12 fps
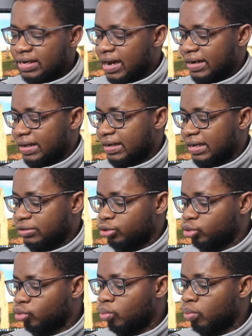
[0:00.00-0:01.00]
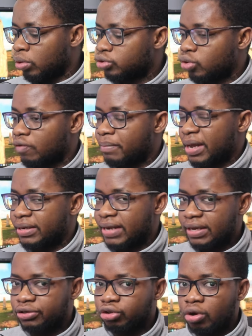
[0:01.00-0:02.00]
and I can do most of my
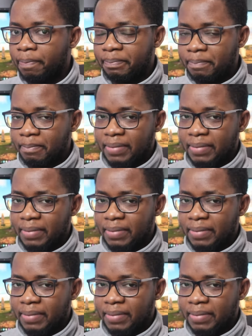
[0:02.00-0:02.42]
desktop